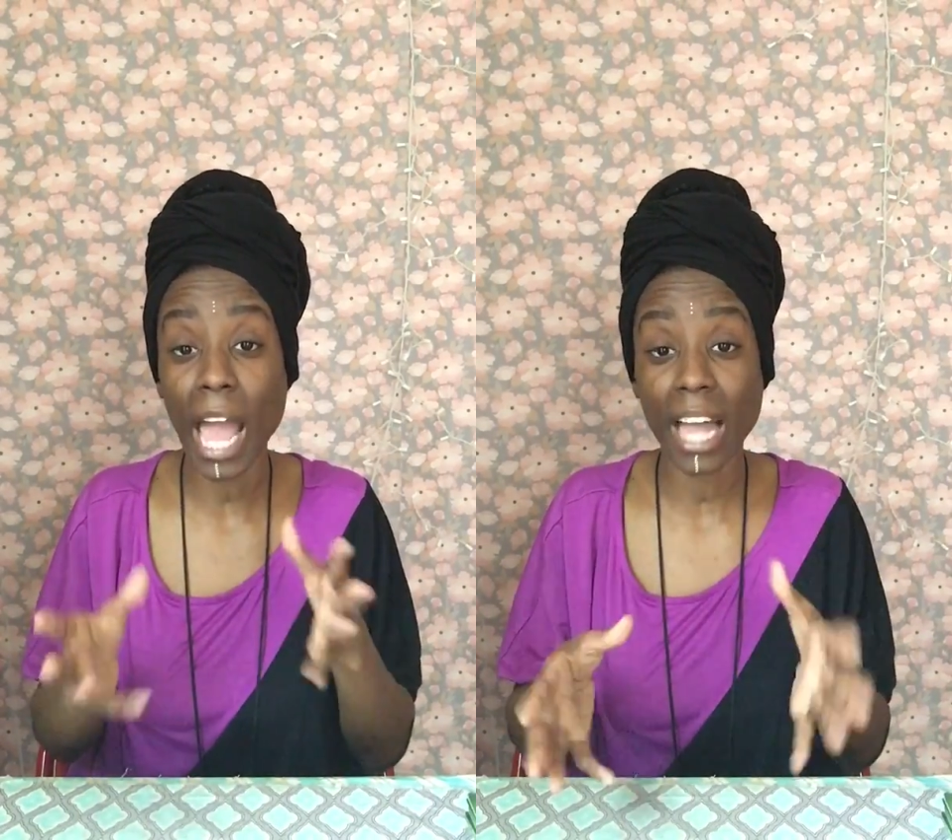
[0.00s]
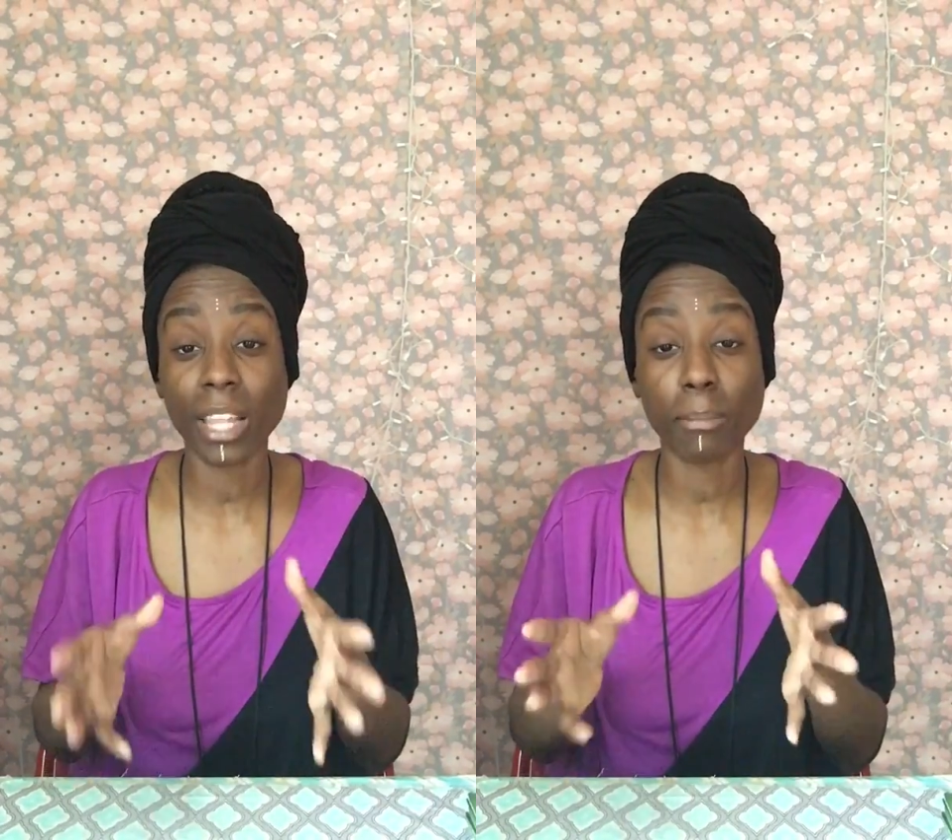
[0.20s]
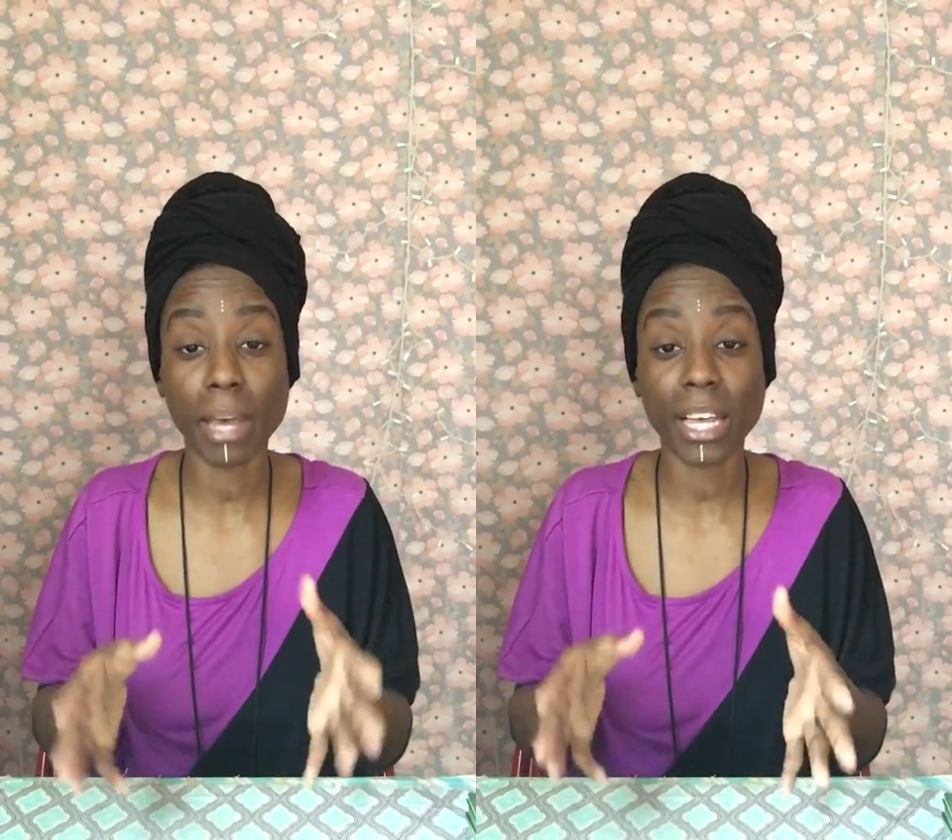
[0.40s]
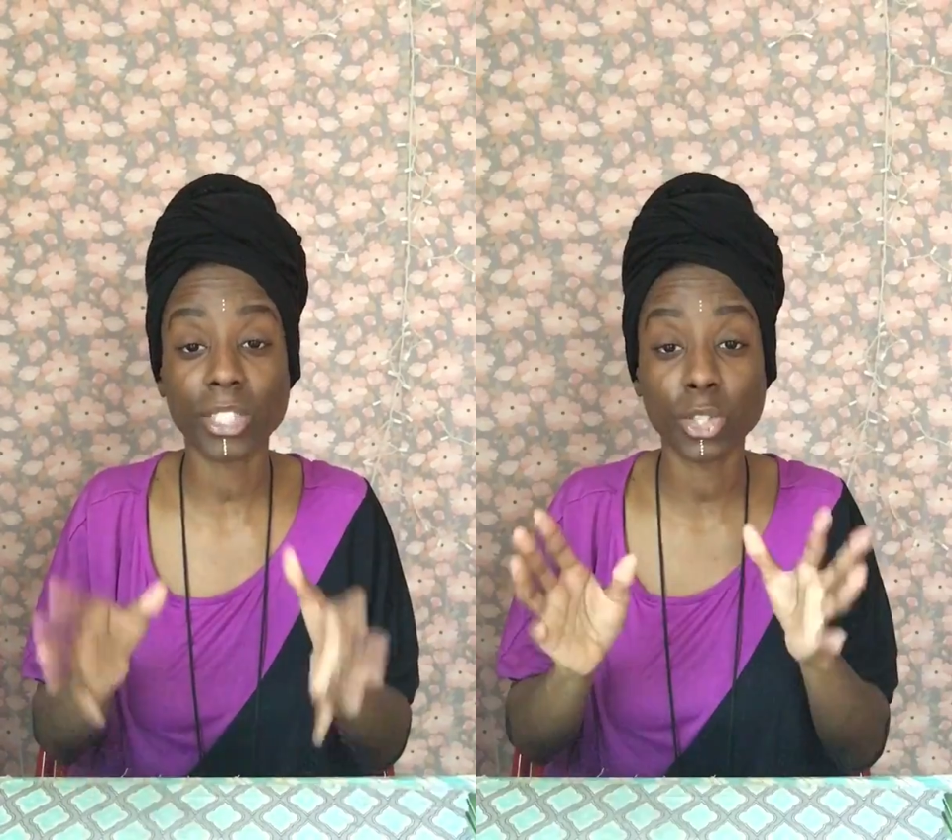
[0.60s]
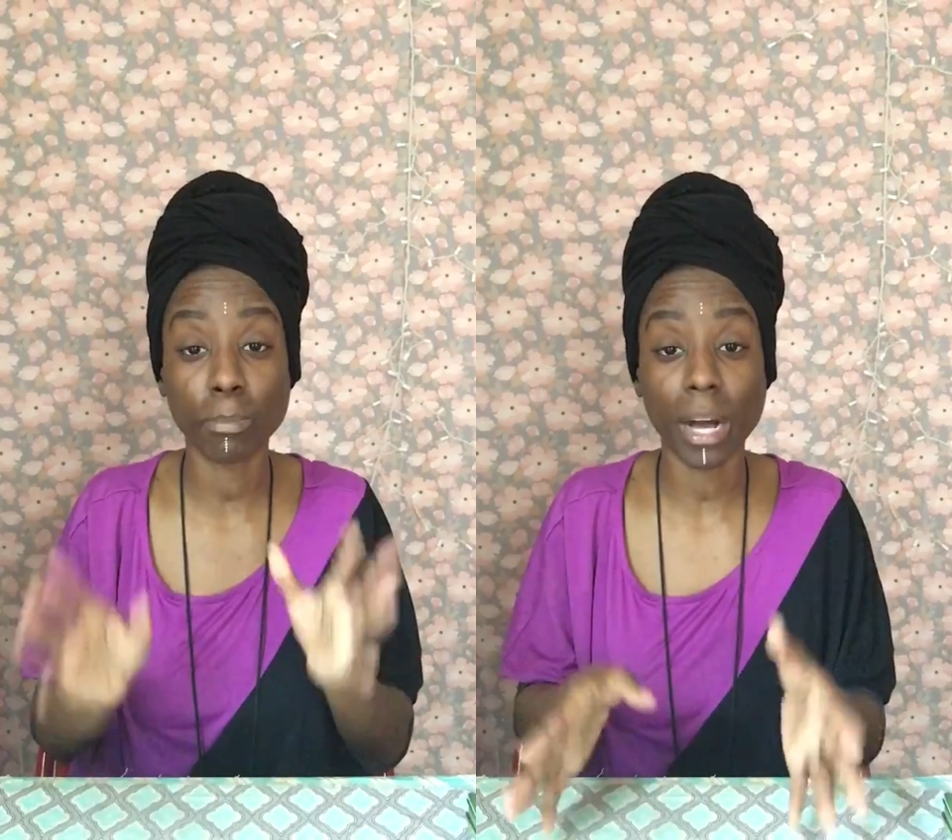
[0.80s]

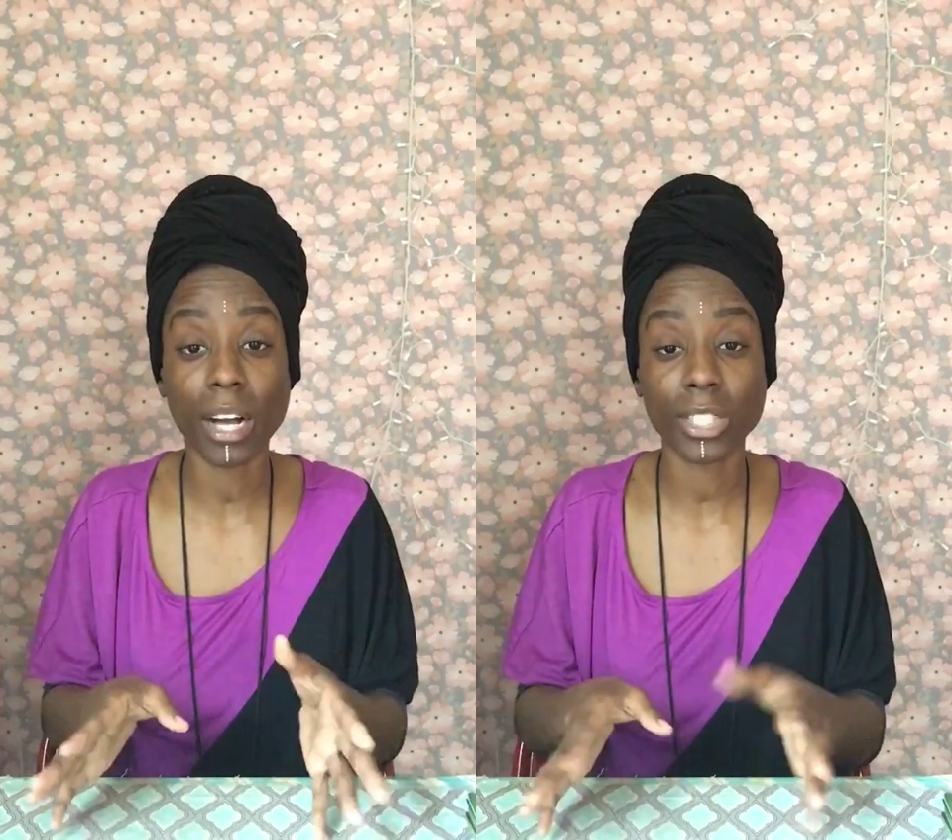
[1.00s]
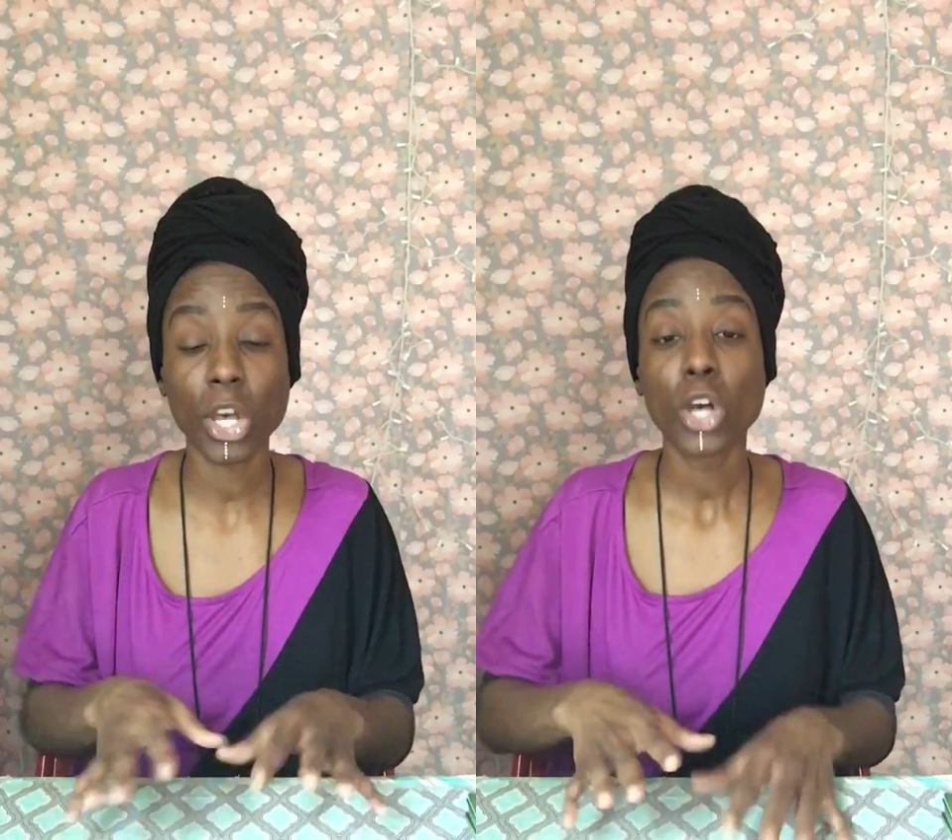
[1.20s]
alabaster box.